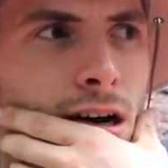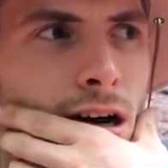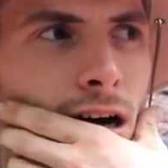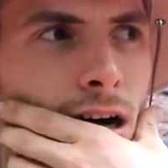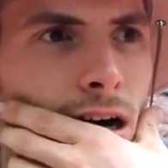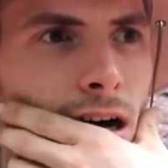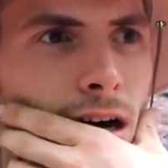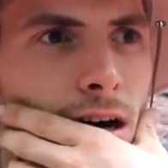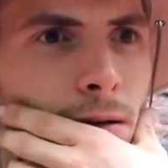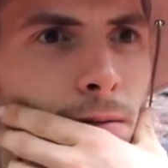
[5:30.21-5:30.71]

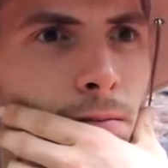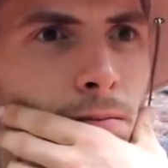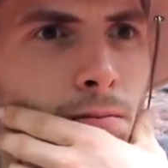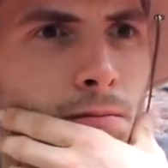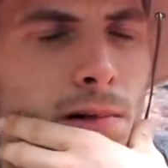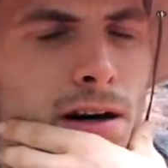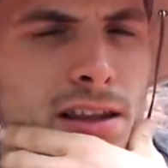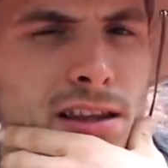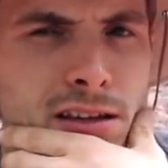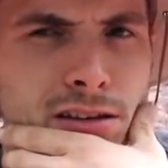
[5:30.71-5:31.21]
Um,
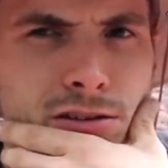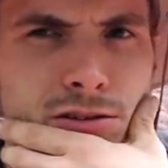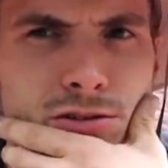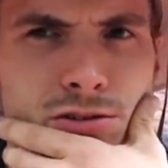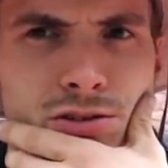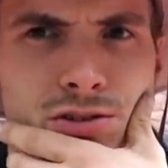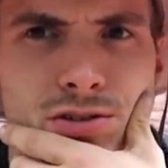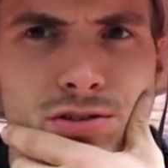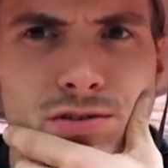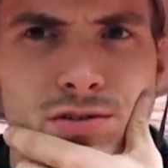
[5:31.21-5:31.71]
I think you
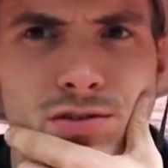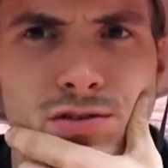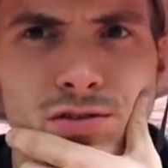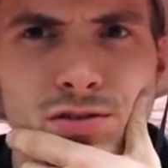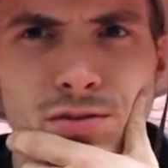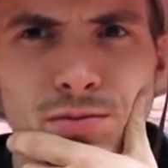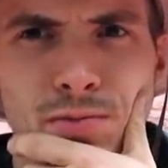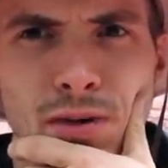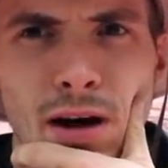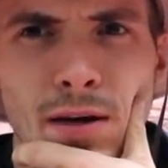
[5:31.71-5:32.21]
should you
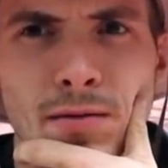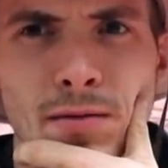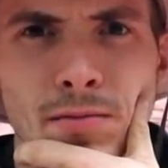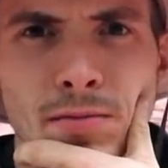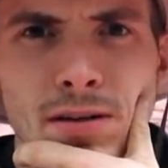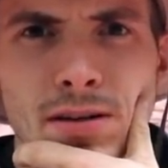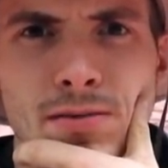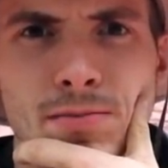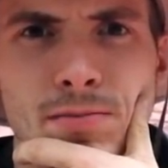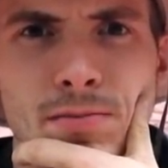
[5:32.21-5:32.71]
should
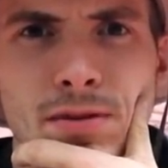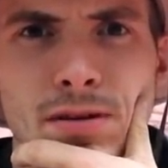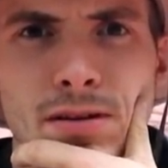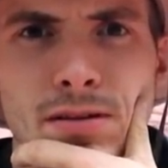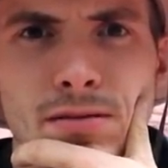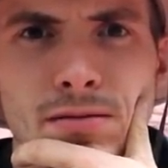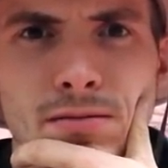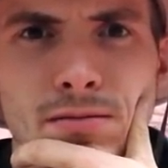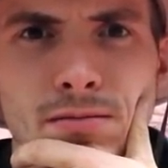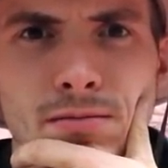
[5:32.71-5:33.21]
probably
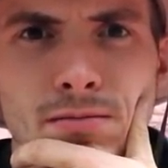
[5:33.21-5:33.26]
be